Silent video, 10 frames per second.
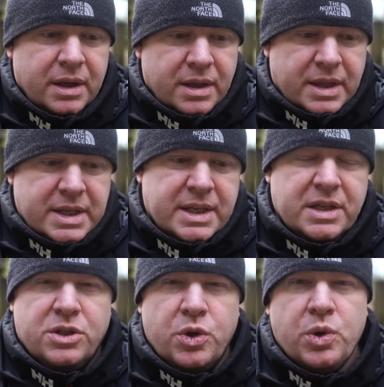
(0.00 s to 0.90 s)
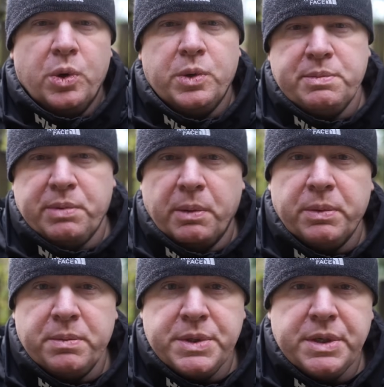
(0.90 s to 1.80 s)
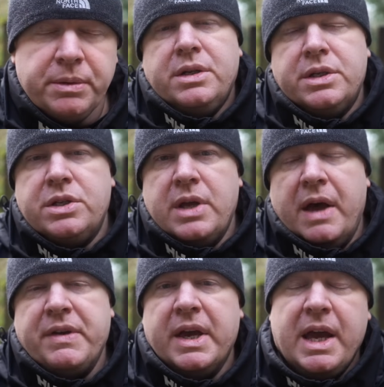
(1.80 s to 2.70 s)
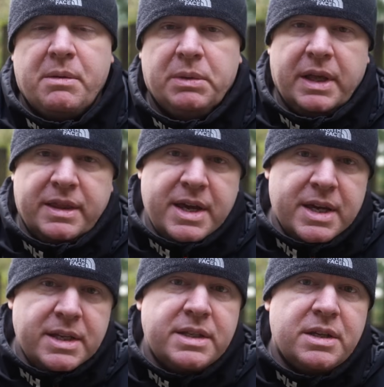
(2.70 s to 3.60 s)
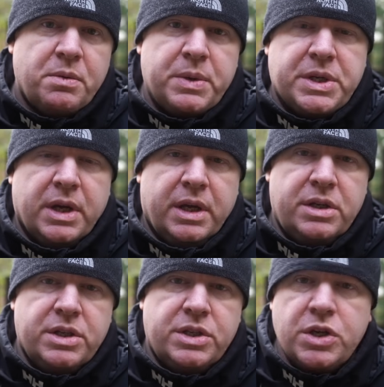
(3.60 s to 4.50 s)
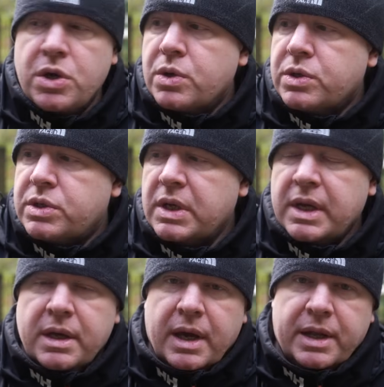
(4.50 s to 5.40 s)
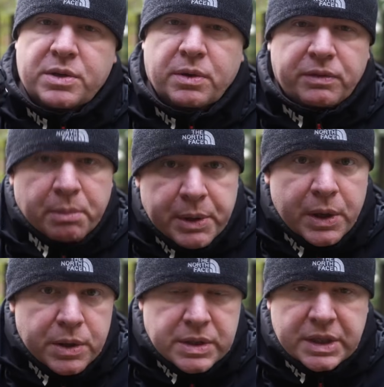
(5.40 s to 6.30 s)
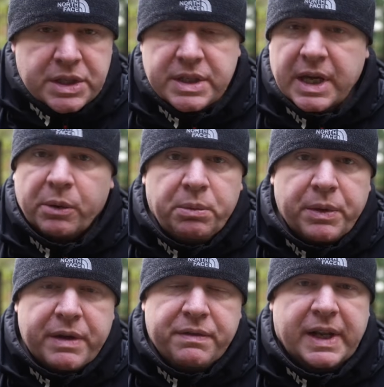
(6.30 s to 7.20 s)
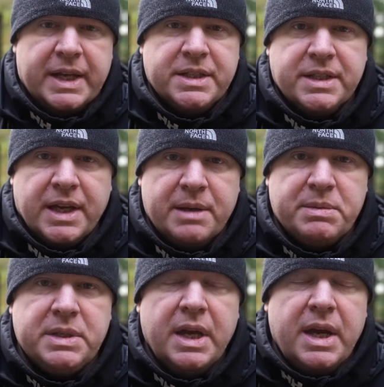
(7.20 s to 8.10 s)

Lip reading: these things do cause problems. Just having a camera like this, which I can just use and sort of abuse and just get on with it for landscapes.